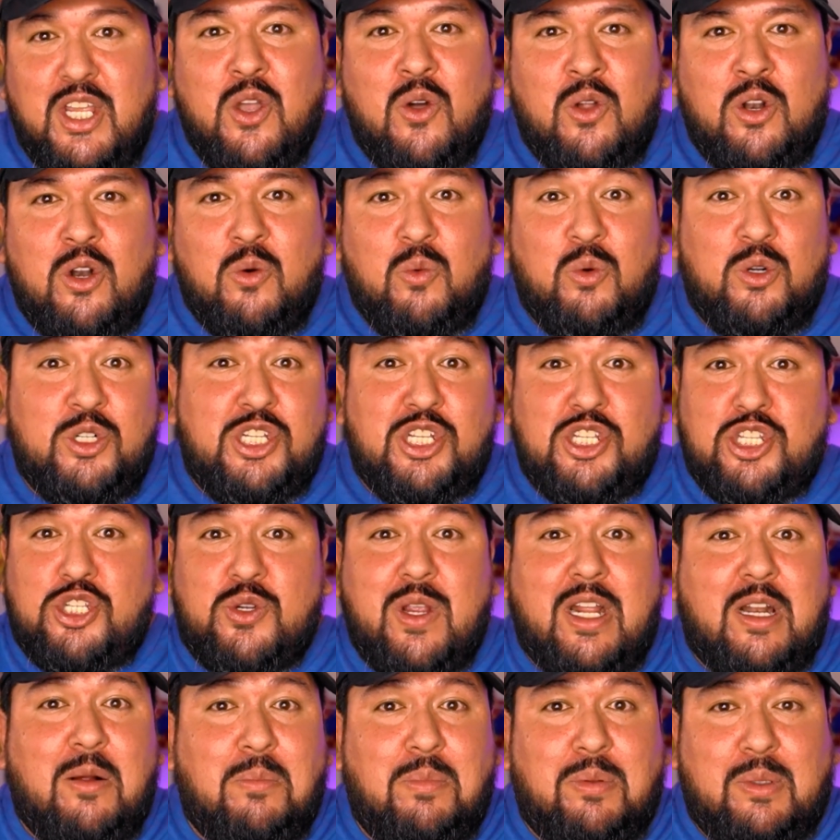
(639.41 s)
owner will just
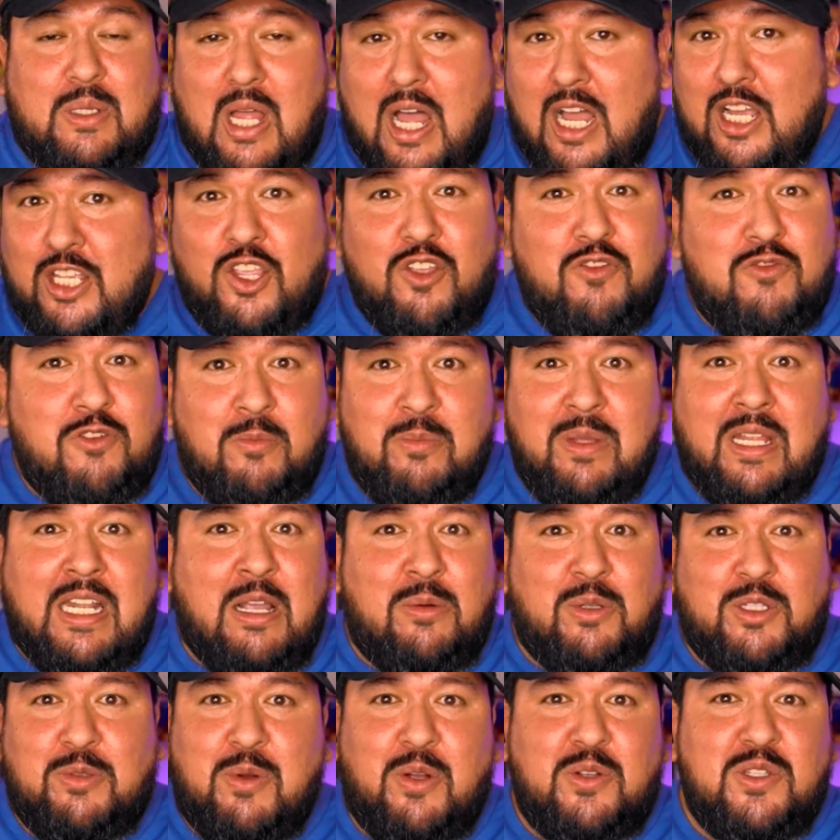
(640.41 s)
straight up block you from being
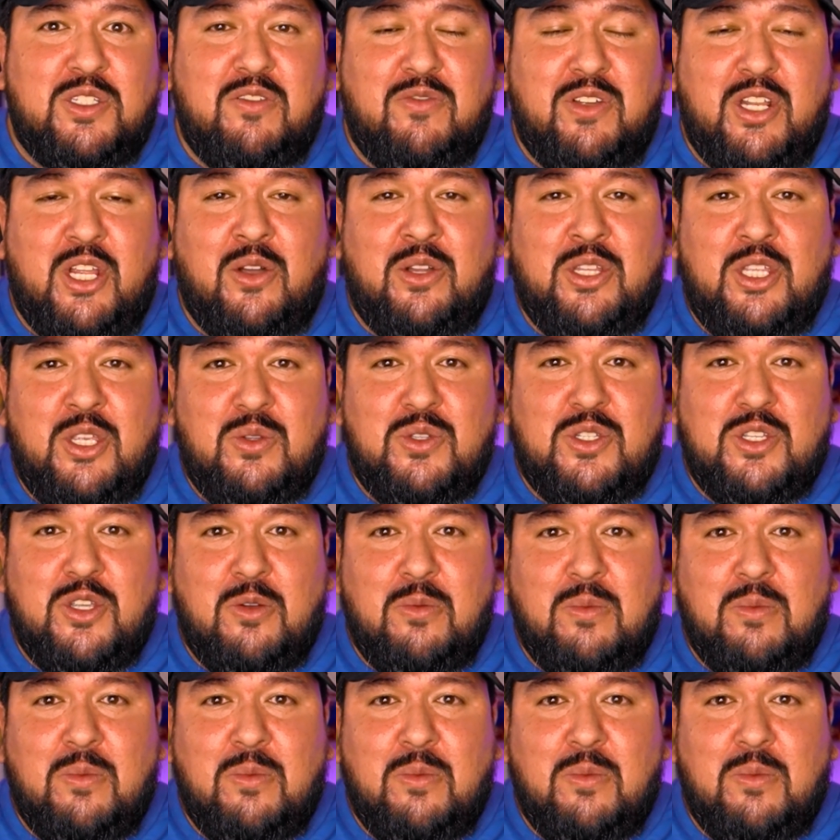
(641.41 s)
able to post a video on YouTube.